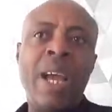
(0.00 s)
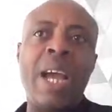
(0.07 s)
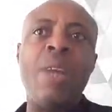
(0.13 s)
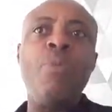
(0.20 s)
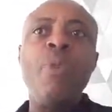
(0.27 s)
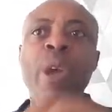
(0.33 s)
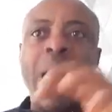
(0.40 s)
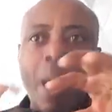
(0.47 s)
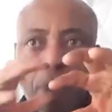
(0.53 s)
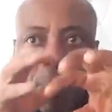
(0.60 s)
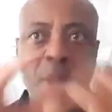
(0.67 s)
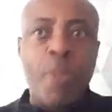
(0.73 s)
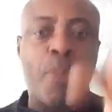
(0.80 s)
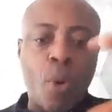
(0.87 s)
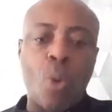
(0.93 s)
And we have
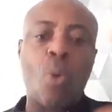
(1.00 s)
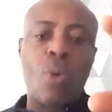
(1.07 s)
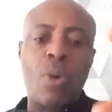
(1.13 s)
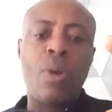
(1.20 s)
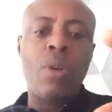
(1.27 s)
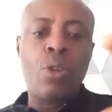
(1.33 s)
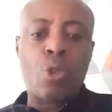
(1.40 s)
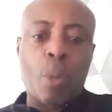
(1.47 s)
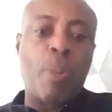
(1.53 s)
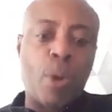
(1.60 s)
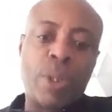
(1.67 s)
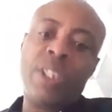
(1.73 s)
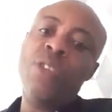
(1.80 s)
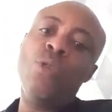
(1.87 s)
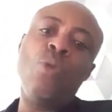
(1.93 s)
people
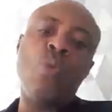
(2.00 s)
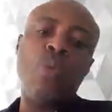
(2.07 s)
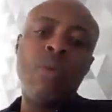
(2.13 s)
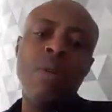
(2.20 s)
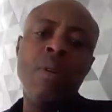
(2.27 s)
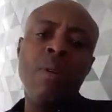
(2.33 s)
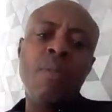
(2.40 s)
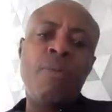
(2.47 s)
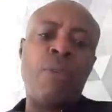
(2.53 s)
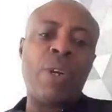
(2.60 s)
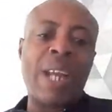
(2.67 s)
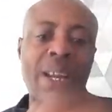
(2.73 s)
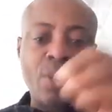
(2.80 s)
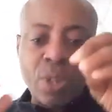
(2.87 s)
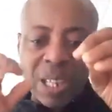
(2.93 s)
supporting you for
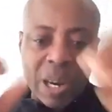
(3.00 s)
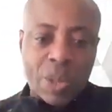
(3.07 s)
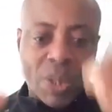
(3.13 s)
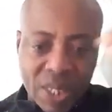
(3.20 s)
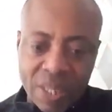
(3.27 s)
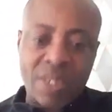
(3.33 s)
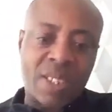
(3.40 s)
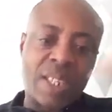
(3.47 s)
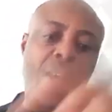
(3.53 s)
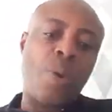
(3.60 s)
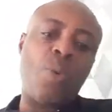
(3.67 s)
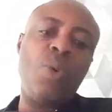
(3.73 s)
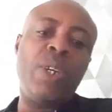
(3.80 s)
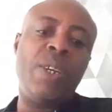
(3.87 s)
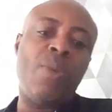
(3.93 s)
that nonsense now
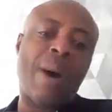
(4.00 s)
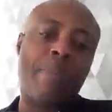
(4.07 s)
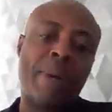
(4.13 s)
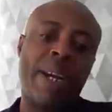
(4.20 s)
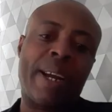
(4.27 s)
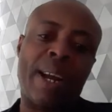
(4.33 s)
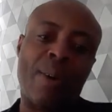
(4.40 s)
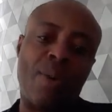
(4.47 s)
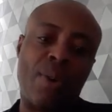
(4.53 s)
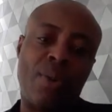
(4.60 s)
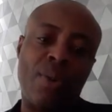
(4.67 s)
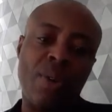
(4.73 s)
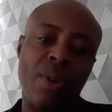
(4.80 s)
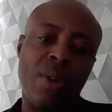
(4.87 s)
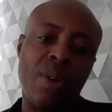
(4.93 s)
with the America one.
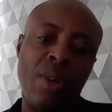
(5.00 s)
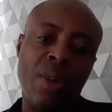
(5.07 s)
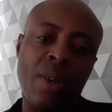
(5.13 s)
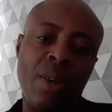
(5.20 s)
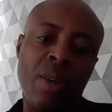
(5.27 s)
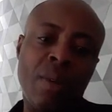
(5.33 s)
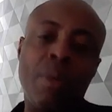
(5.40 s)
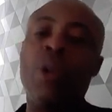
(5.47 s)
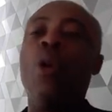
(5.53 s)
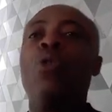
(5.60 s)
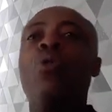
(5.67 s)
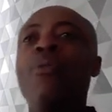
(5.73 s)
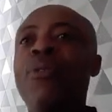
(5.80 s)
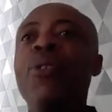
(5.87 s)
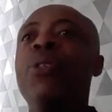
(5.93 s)
Because
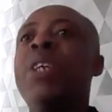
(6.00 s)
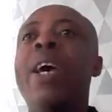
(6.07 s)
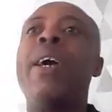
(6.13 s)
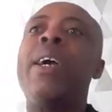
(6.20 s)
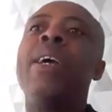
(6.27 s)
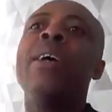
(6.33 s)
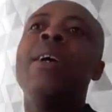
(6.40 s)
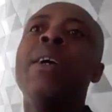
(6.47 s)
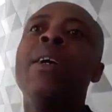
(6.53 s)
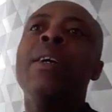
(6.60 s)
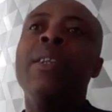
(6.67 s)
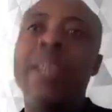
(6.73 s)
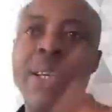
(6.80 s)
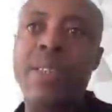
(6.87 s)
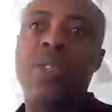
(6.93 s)
if you say,
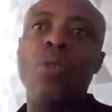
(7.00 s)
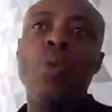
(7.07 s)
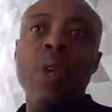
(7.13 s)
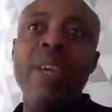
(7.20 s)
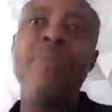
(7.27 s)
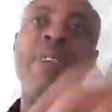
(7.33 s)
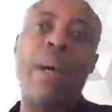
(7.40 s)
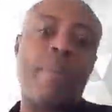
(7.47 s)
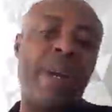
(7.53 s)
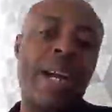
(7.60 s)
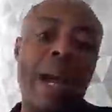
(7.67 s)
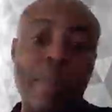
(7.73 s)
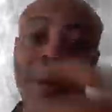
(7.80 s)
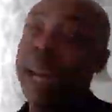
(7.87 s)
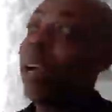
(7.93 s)
yes, you live in
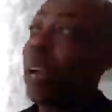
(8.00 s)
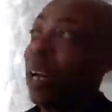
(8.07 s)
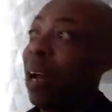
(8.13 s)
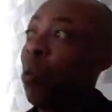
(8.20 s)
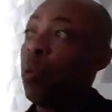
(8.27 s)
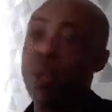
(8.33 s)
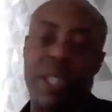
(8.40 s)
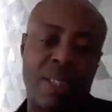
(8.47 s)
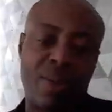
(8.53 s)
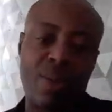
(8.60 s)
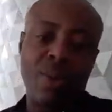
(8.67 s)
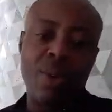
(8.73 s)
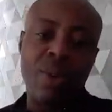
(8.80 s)
America. America now, what you know?